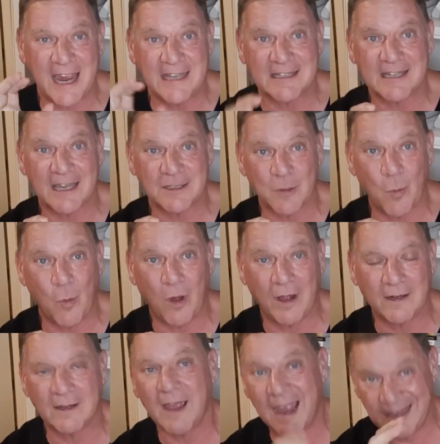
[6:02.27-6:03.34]
eight sets of
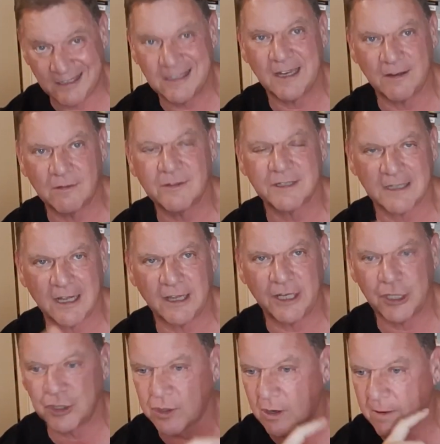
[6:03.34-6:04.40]
one, eight singles in the
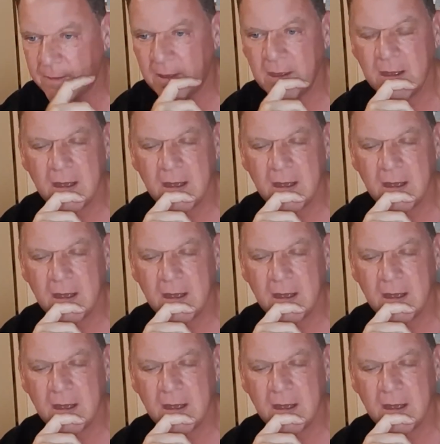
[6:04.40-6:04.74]
clean and jerk.